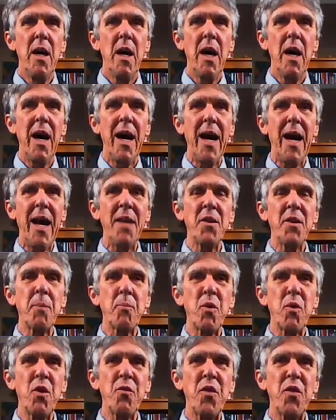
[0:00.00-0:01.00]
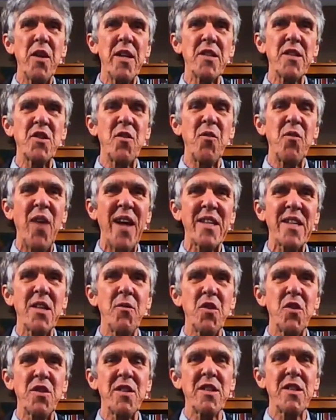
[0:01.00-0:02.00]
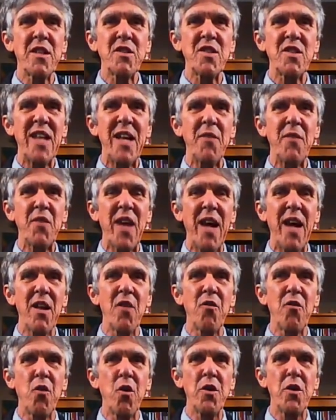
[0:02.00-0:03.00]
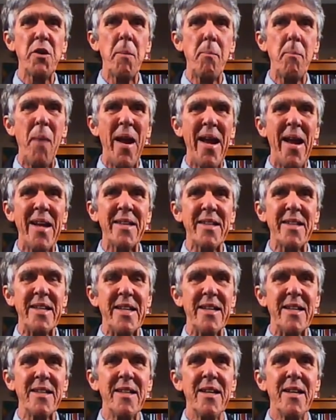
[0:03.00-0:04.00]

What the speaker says: And the proof that it's effective is that the state of California banned it.